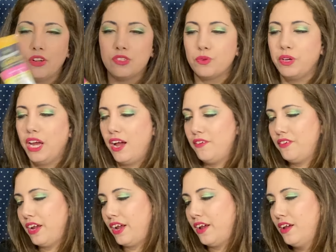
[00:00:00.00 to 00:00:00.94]
So we have
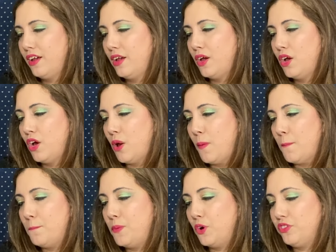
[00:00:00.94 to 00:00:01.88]
a
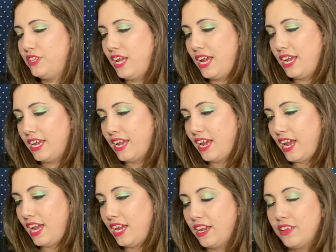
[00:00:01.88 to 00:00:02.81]
birthday
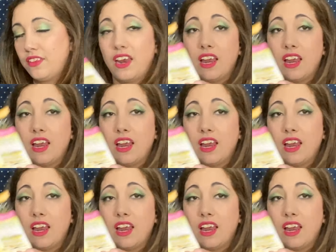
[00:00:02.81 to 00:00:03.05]
cake that